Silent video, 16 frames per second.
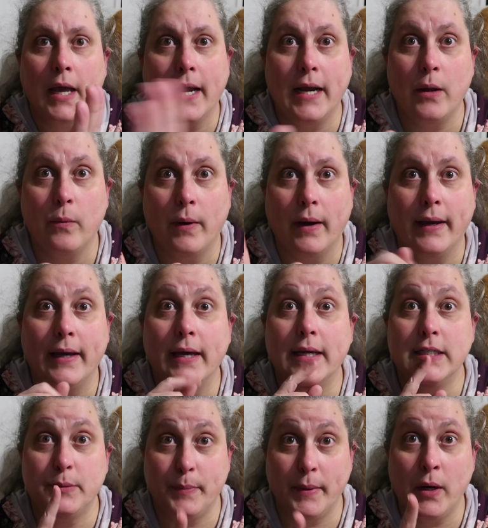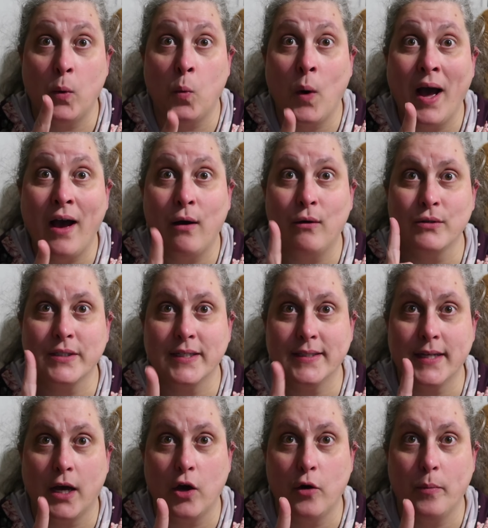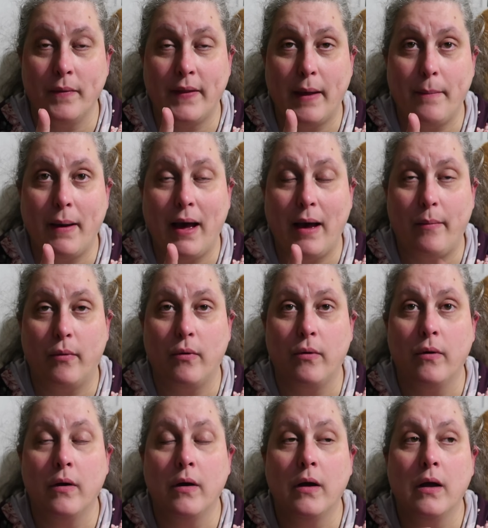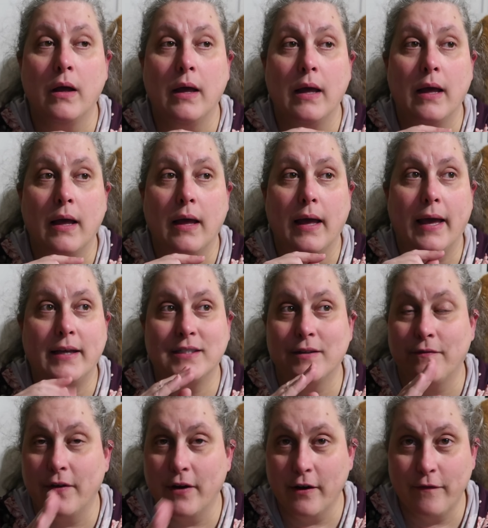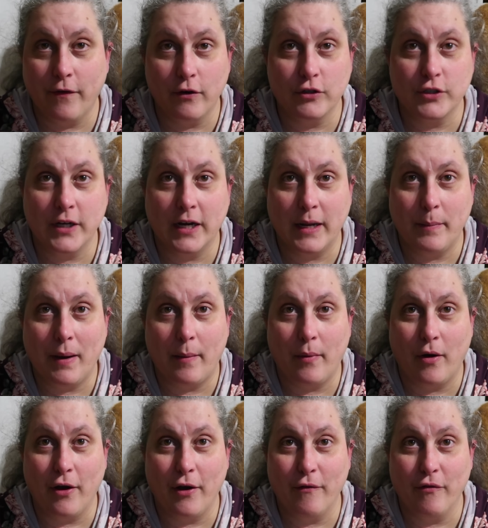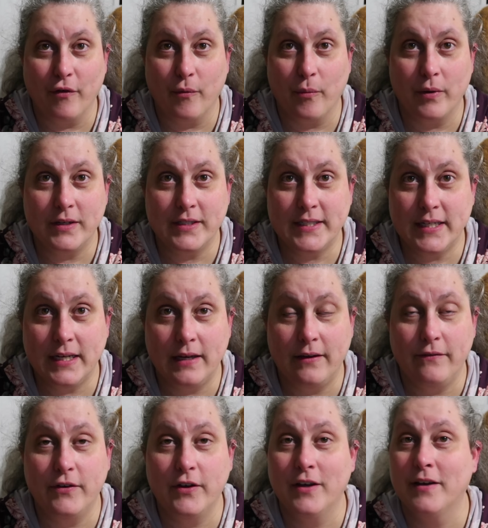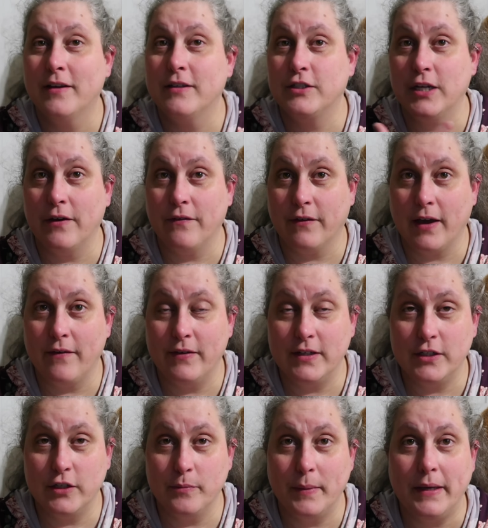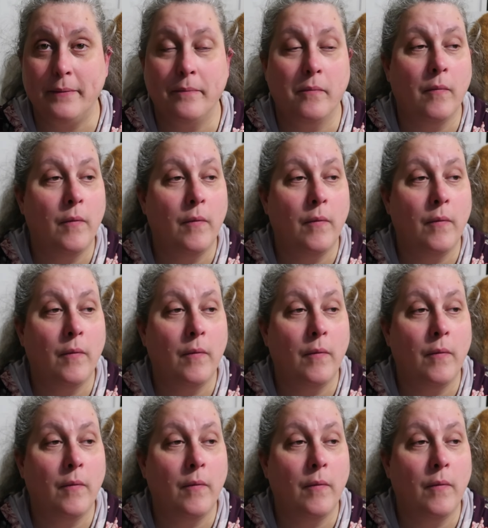Anyway, it's been a while since I opened that Bible. It's the very first study Bible I ever received. Jeff gave it to me.